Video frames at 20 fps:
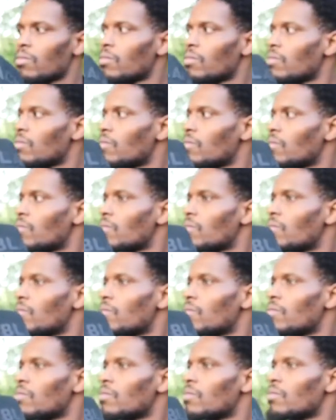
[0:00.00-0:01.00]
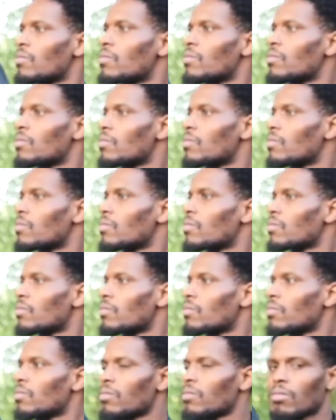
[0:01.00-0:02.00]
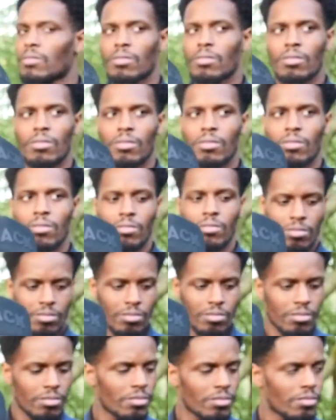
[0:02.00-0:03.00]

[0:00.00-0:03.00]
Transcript: No words are spoken by the person on screen.